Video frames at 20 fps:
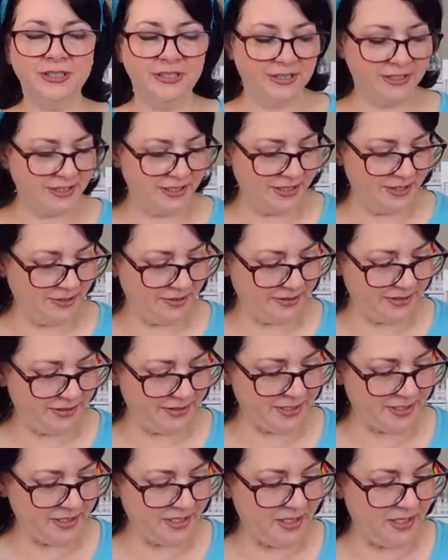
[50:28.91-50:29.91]
And here
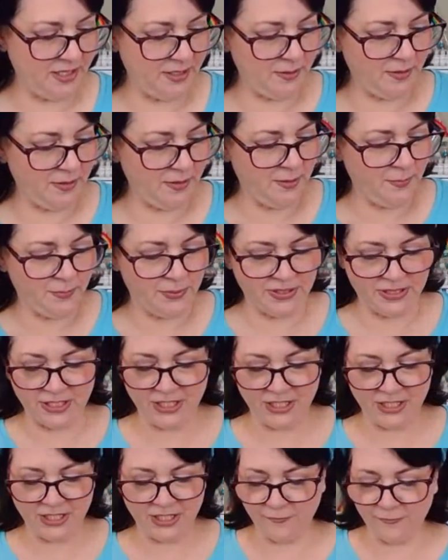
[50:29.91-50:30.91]
is the
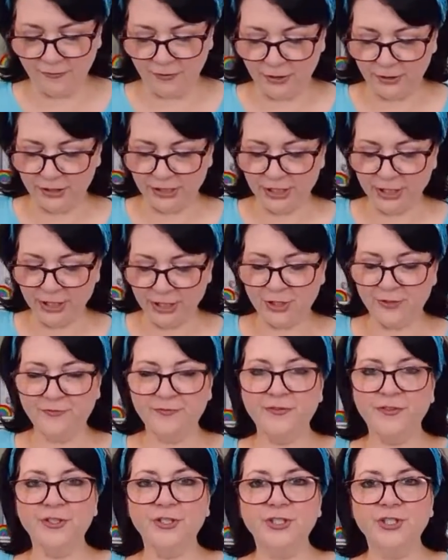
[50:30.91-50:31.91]
petite flourish
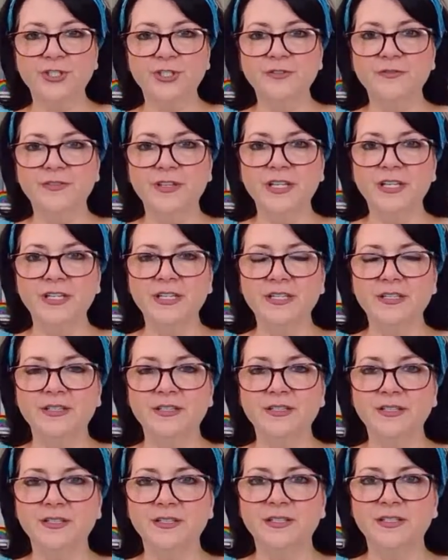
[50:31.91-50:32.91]
version of that.
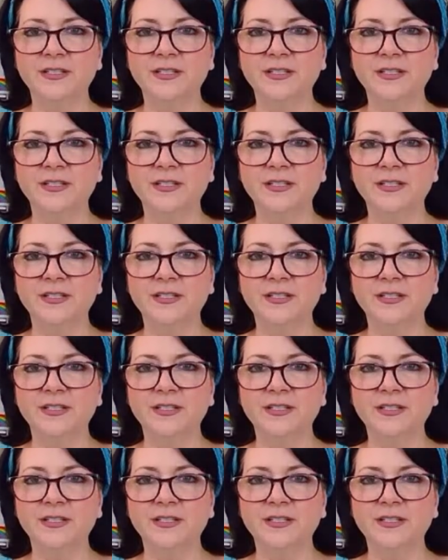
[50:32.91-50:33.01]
